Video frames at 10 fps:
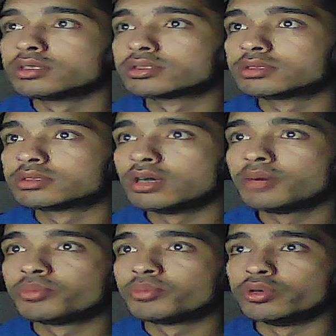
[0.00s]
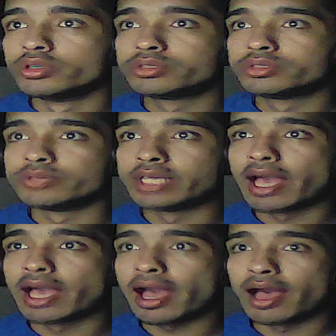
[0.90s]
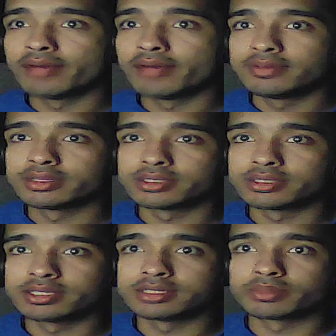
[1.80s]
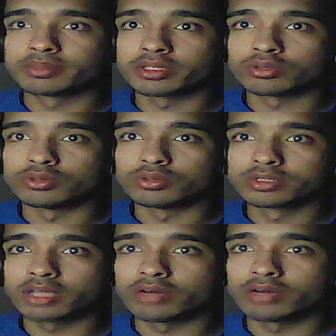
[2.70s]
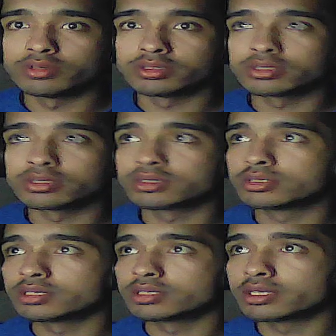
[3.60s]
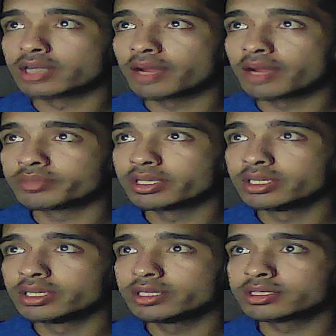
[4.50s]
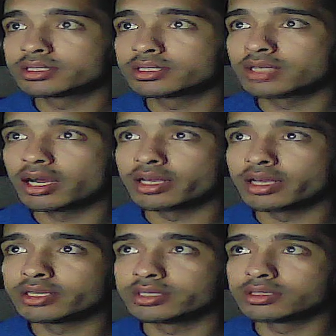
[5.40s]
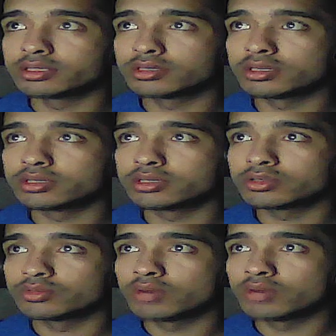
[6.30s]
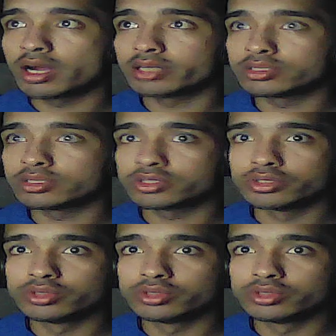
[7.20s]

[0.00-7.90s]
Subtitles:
suppose we have these methods. I will just grab this. Don't want to